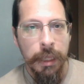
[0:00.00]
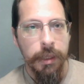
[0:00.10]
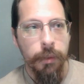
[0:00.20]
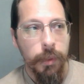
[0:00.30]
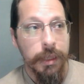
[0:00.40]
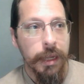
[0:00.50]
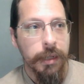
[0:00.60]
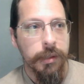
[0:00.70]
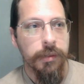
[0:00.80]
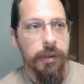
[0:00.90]
that we'd
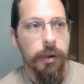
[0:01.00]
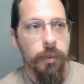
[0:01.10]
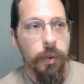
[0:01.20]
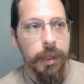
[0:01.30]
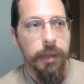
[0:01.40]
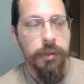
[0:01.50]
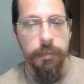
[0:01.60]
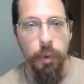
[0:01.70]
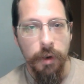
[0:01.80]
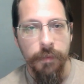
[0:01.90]
like to start rolling out to
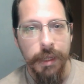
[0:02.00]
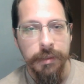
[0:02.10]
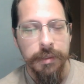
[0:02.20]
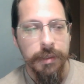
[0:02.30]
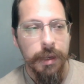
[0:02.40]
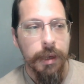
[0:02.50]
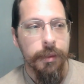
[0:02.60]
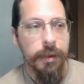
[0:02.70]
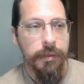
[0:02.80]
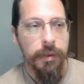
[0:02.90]
more events, uh,
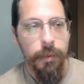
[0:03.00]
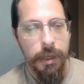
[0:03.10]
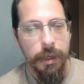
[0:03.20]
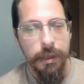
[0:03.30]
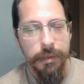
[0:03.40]
things that we're kind of